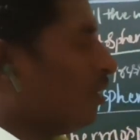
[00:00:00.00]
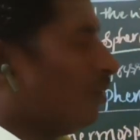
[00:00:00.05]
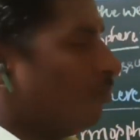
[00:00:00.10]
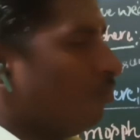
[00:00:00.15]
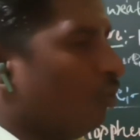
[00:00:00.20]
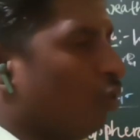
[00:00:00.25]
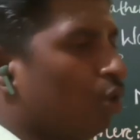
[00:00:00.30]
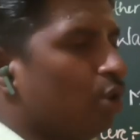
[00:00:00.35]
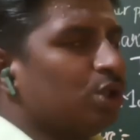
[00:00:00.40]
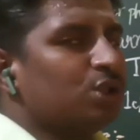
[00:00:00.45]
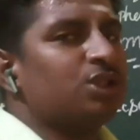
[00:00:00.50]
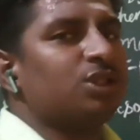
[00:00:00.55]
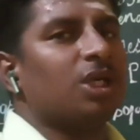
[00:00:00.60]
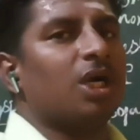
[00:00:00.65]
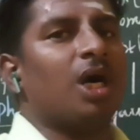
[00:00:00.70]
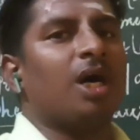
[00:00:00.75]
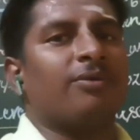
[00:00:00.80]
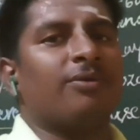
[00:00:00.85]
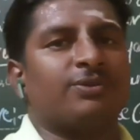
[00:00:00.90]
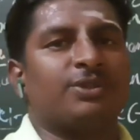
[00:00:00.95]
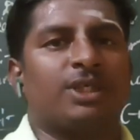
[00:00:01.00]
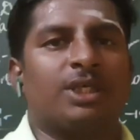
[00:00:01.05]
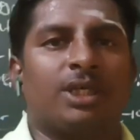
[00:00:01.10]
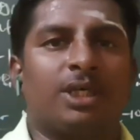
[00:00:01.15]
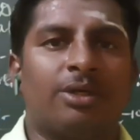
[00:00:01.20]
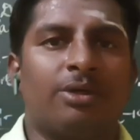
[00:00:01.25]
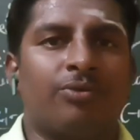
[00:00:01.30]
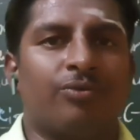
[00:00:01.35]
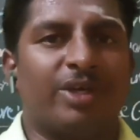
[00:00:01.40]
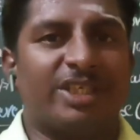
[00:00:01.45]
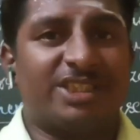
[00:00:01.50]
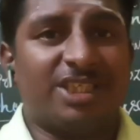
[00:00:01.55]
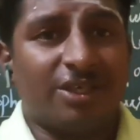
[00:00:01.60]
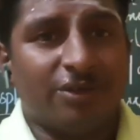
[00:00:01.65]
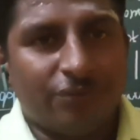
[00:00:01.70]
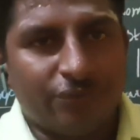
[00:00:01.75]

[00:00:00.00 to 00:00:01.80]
most of the weather